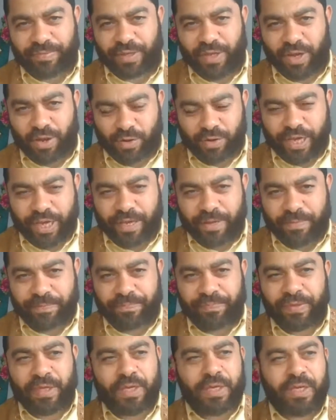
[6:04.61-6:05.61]
Okay.
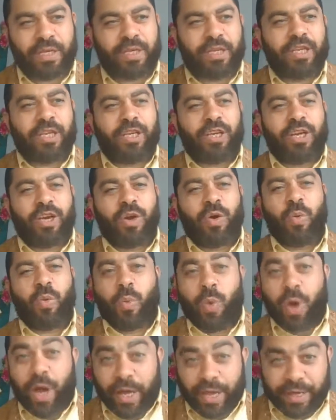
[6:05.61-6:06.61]

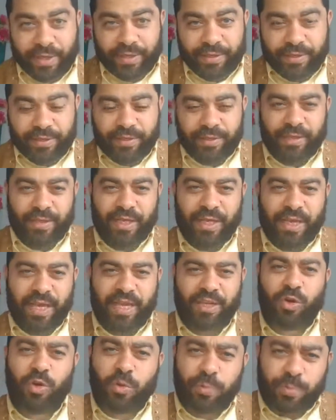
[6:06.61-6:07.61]
Why?
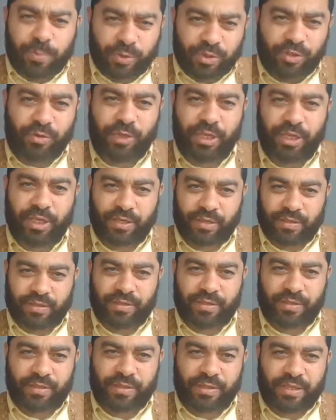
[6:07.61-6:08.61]
And who put you here?
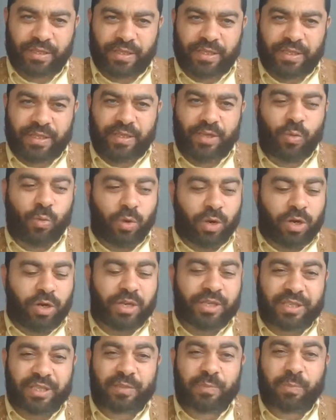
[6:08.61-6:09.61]
Where
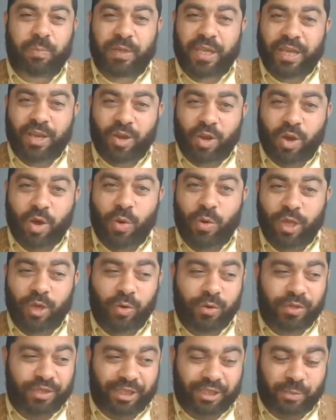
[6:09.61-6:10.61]
is this plane going,
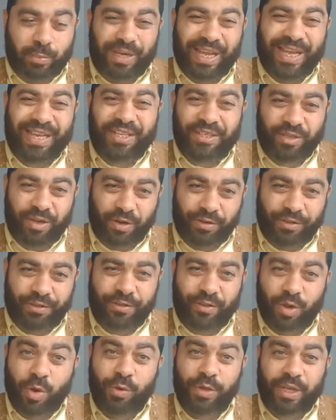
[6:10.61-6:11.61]
or this planet
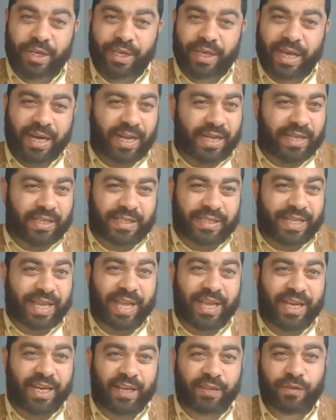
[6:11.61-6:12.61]
Earth going? And I
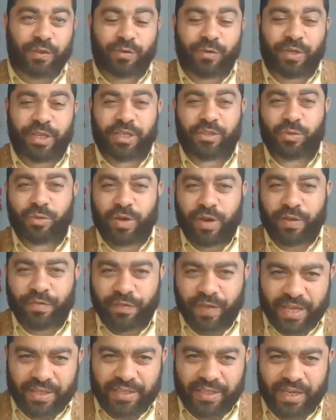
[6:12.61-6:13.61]
said, if you read Surah
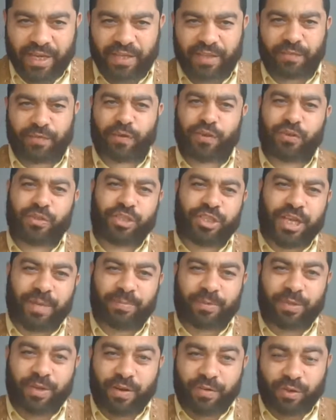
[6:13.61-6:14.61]
Fatiha, the first
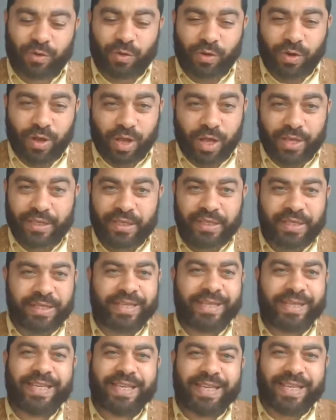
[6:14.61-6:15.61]
chapter of the Quran,
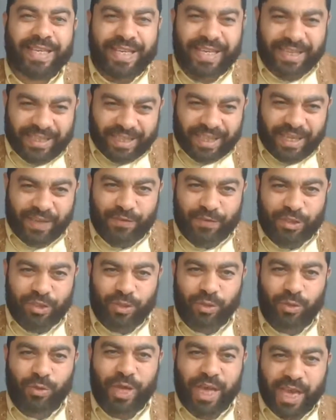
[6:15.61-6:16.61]
it gives
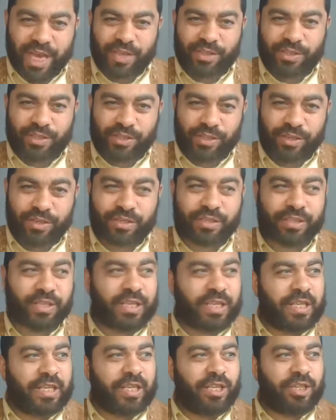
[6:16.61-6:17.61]
you answers
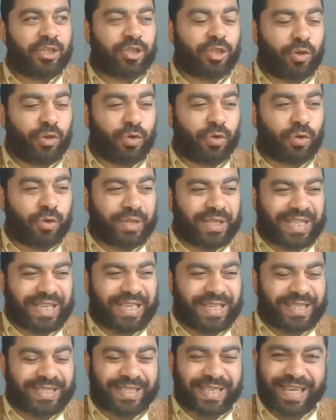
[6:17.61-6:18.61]
to
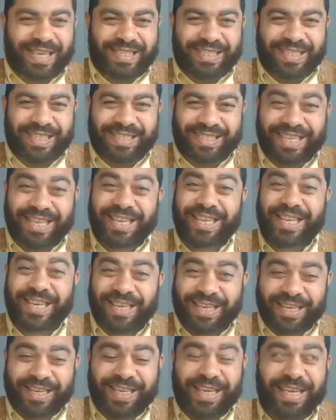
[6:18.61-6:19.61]
these
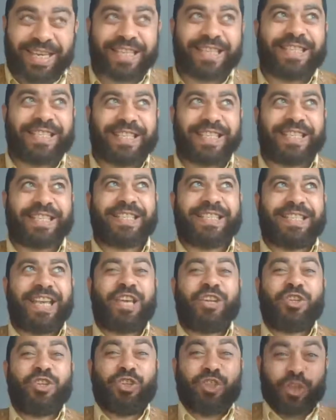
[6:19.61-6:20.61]

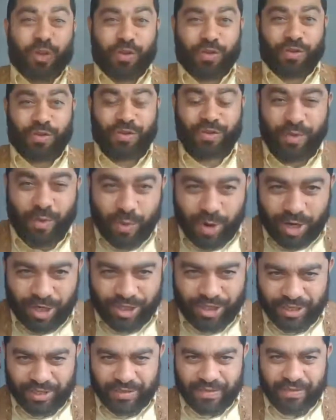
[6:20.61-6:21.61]
existential
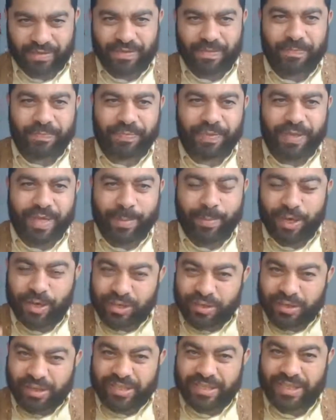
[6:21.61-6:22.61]
questions about
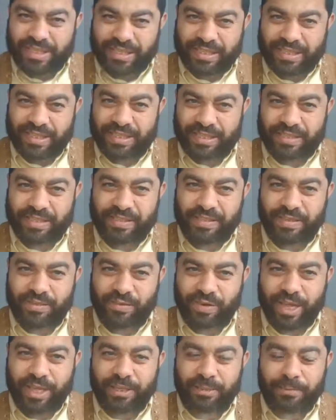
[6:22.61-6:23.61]
your existence,
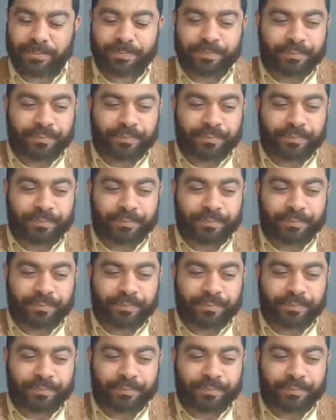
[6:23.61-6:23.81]
right?